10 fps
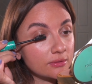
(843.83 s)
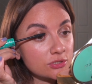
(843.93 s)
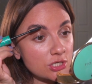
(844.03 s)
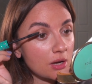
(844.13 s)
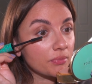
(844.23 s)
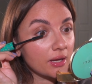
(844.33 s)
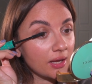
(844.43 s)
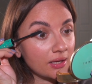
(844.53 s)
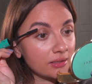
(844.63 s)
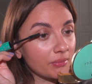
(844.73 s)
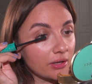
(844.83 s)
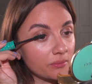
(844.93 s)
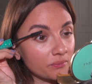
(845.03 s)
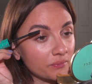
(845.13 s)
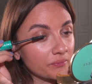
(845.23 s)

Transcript: top and the bottom.